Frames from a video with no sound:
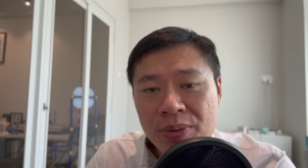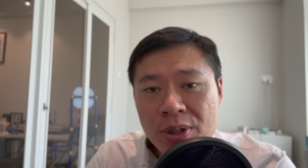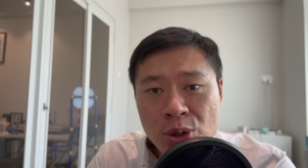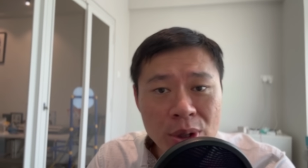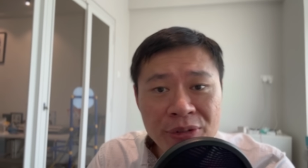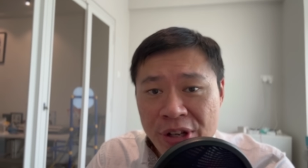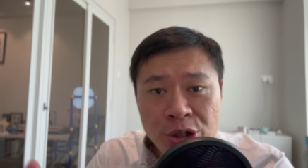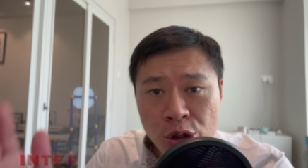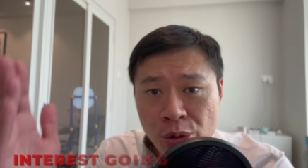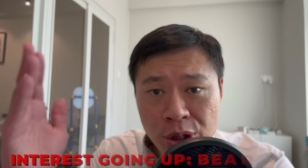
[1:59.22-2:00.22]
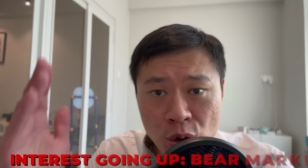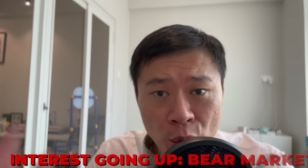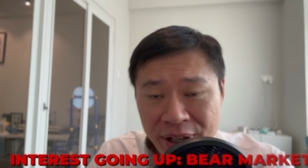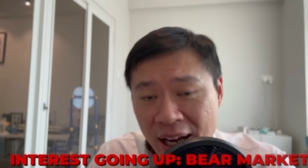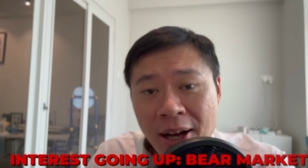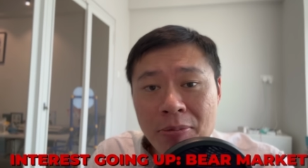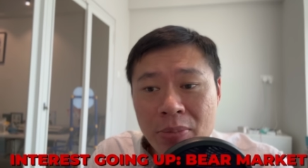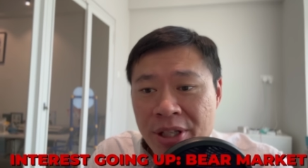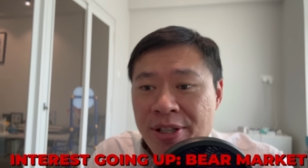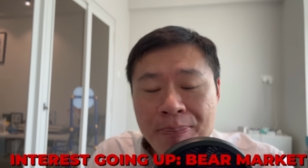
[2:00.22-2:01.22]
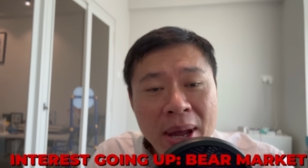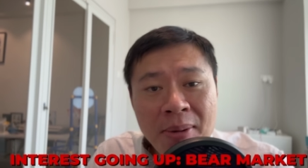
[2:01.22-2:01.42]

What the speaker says: So if interest rates going up is a bear